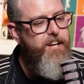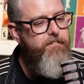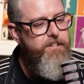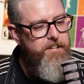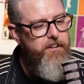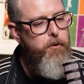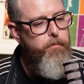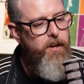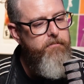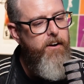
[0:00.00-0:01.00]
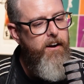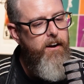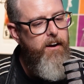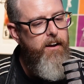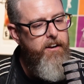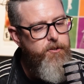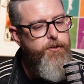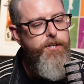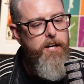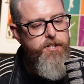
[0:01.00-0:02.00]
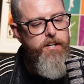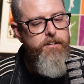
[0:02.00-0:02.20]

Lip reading: give us a little bit of an introduction